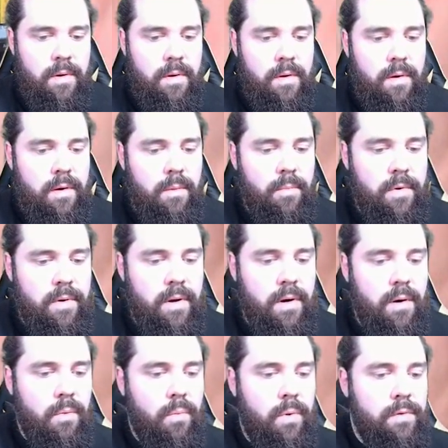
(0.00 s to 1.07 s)
and we got
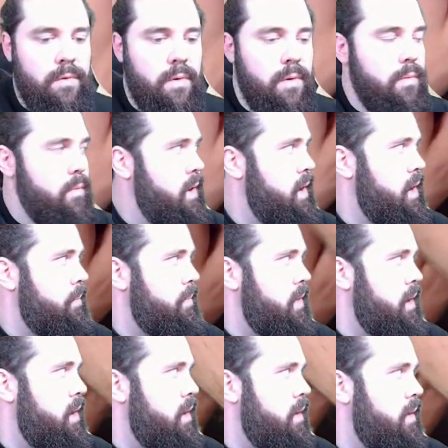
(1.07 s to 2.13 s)
our wizard right up
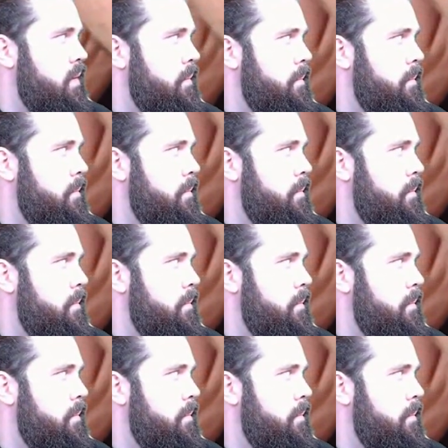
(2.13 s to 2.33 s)
there.